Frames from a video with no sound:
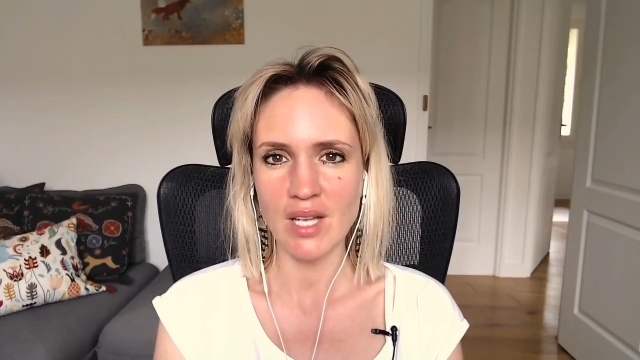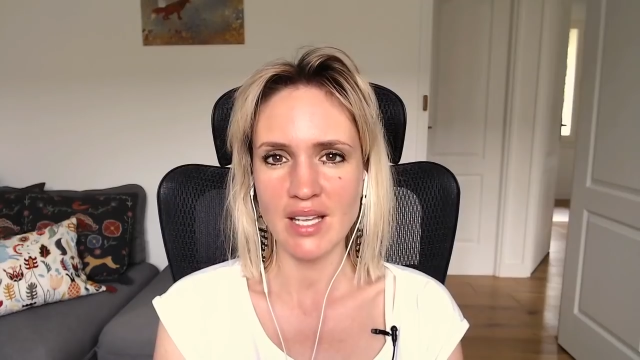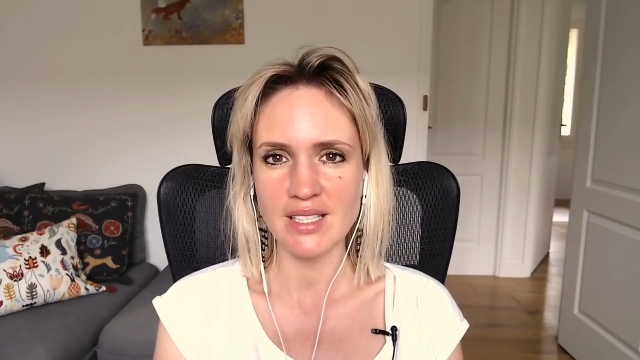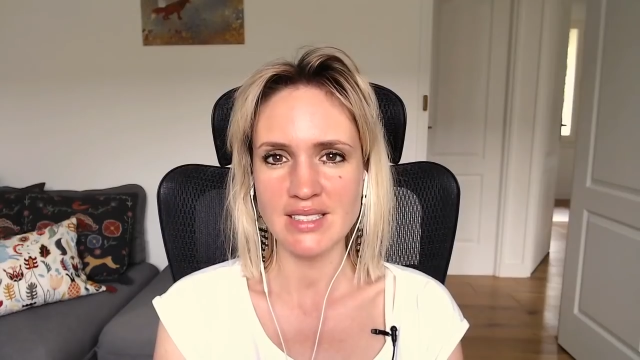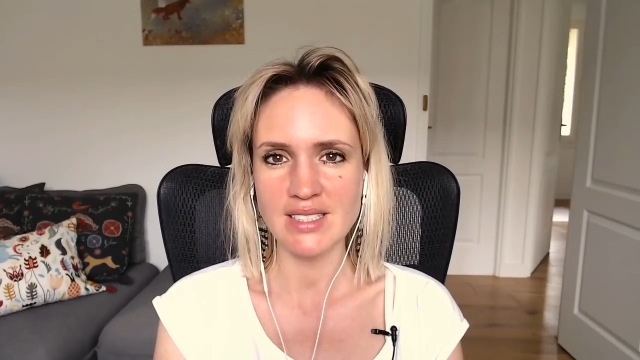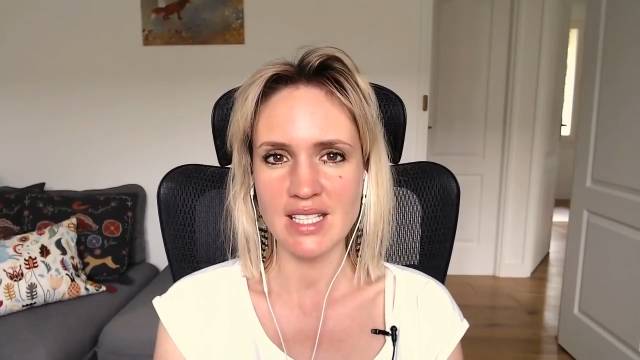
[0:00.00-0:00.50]

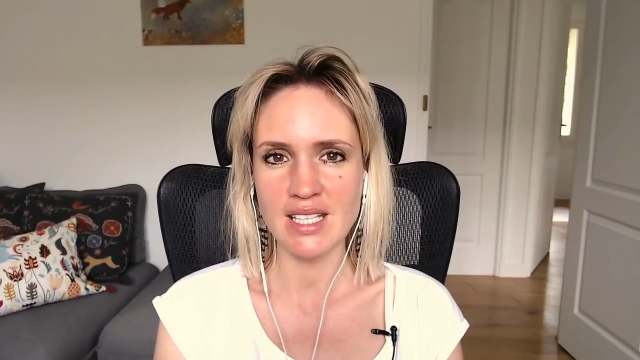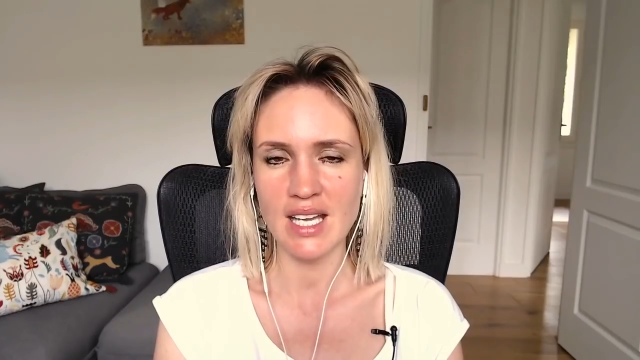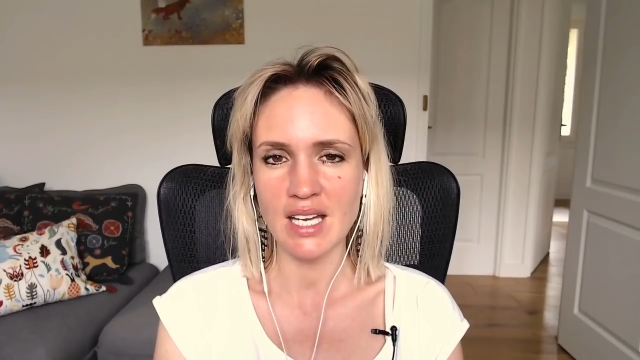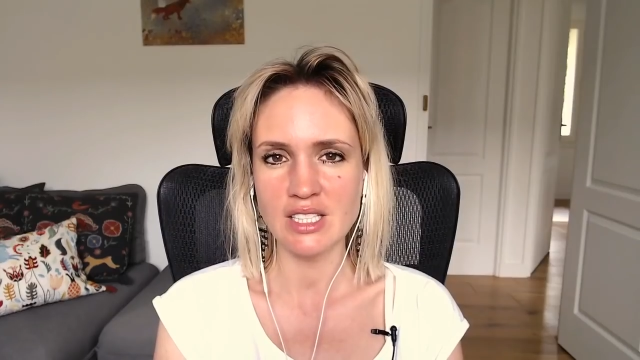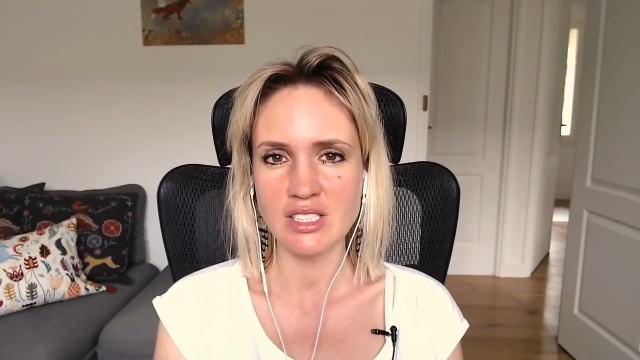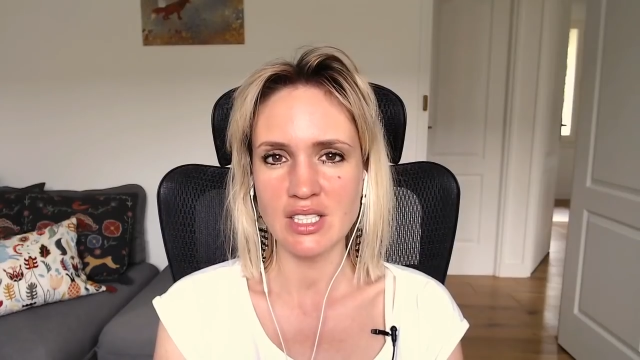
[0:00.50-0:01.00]
like this
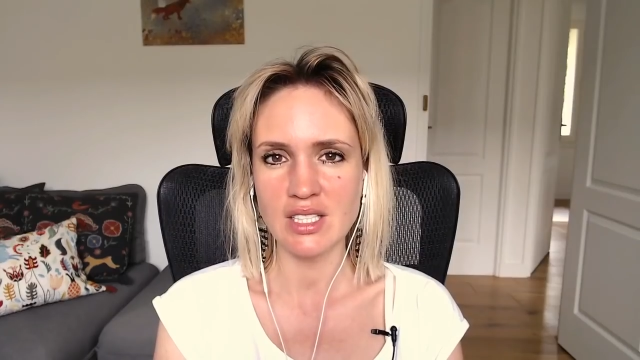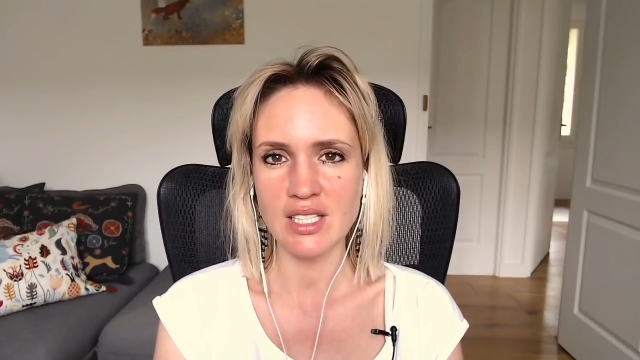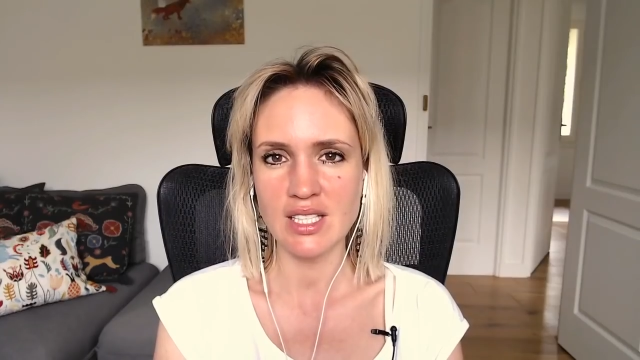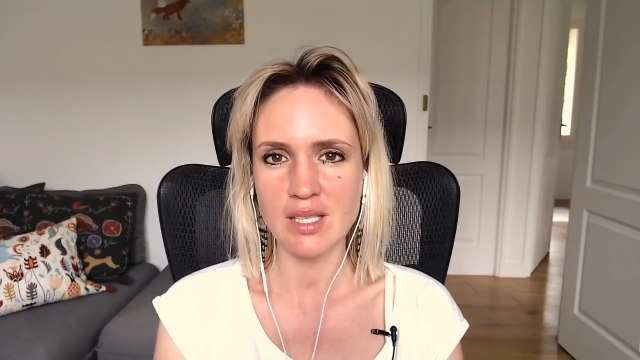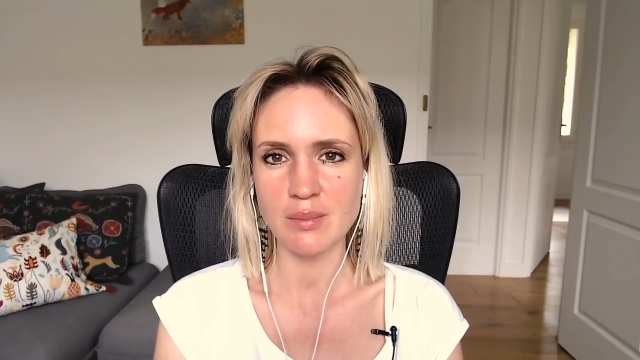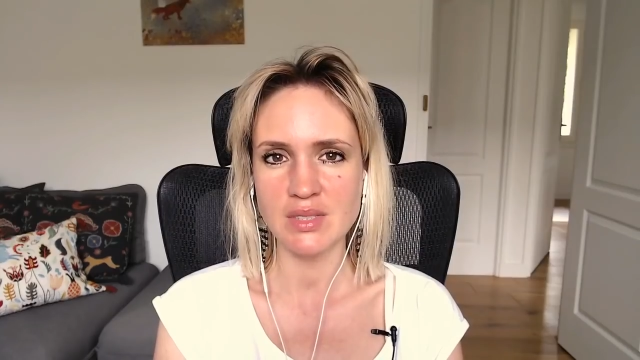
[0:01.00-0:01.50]
seeking energy
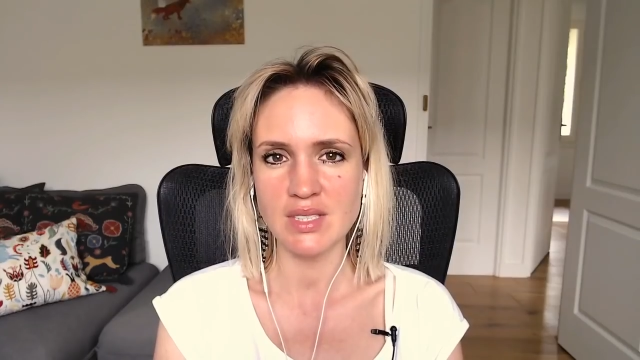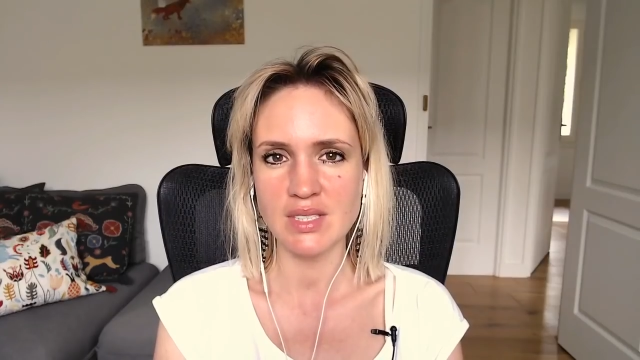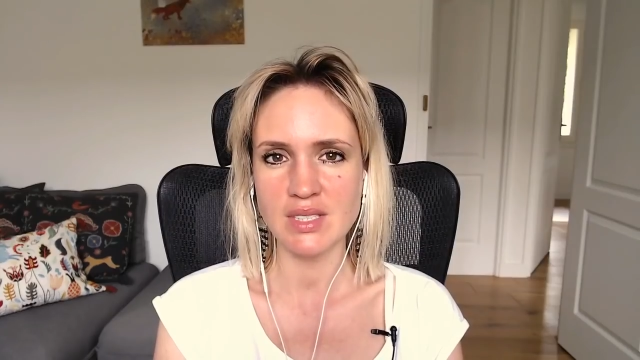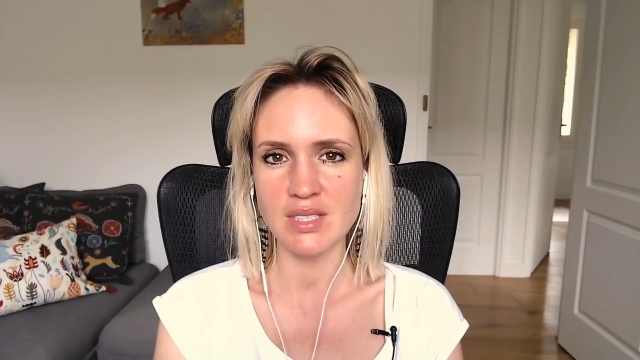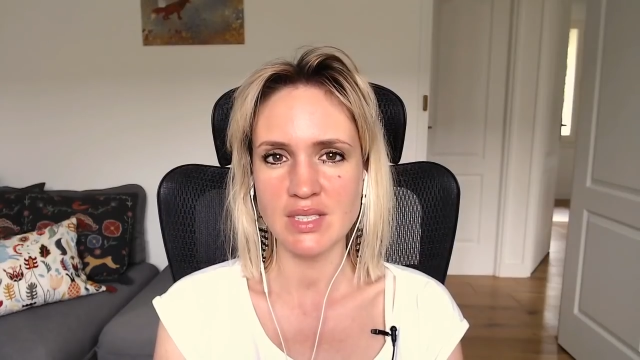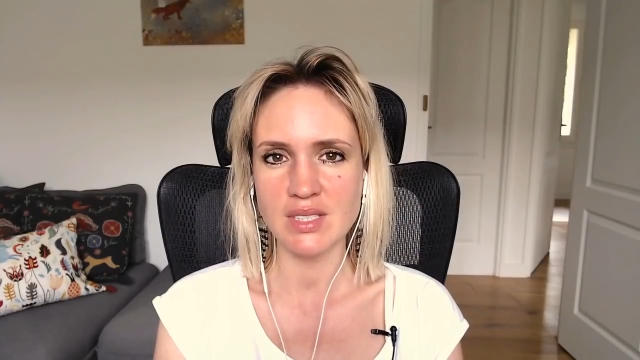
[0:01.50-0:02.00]
that keeps thinking